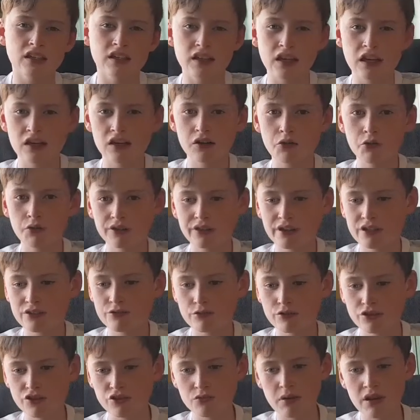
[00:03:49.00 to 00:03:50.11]
can get a goal in this
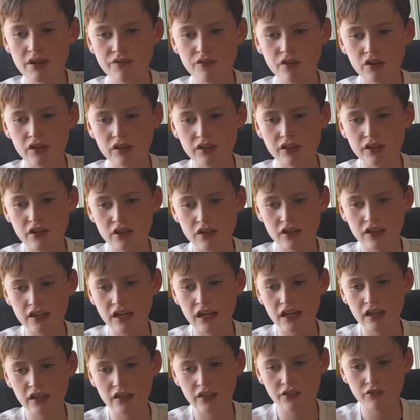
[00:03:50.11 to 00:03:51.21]
one. So my verdict here,
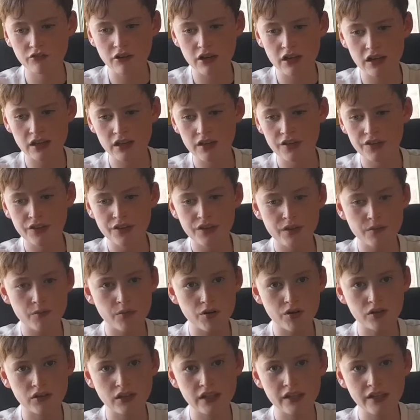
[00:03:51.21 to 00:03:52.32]
United 3,
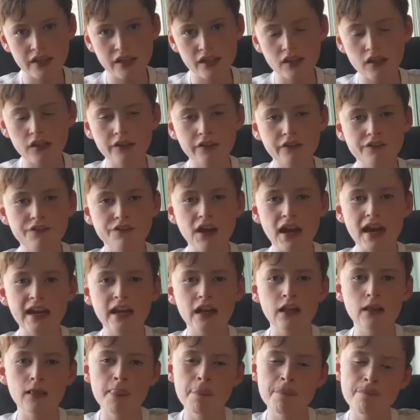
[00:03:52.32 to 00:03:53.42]
Burnley 0. And the
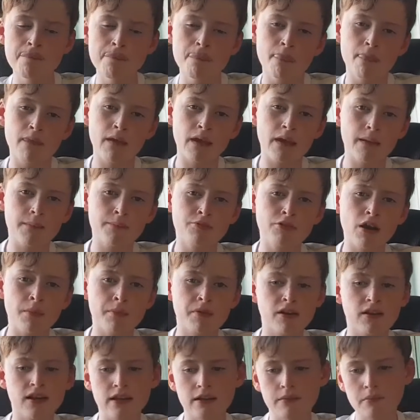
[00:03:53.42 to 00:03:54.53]
final
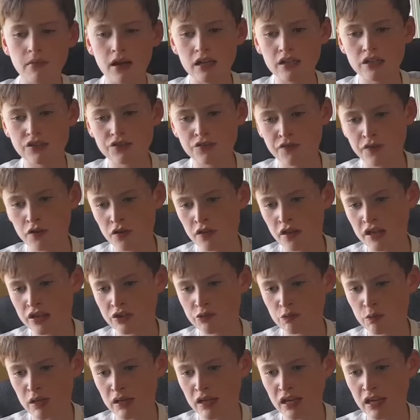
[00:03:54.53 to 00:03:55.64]
Premier League match for
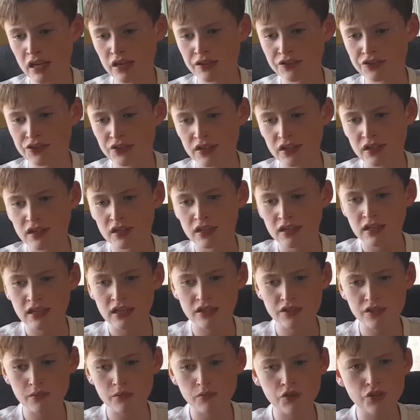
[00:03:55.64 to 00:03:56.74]
this weekend,
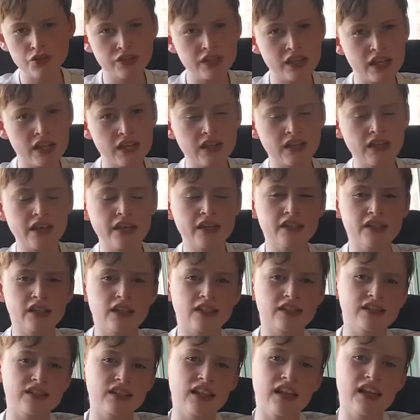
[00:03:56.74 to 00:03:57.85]
it's on Monday night.
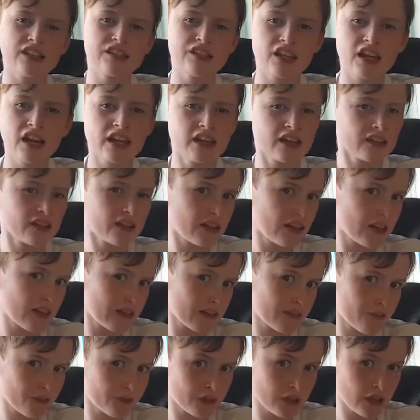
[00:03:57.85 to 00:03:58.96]
It's Leeds United.
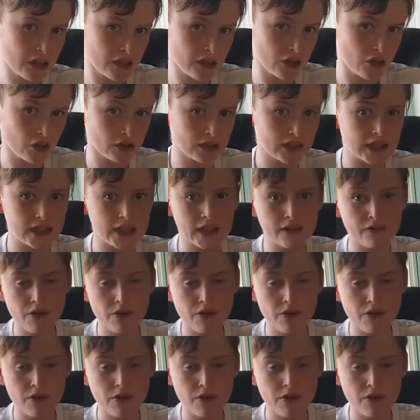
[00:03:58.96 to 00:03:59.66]
They've taken on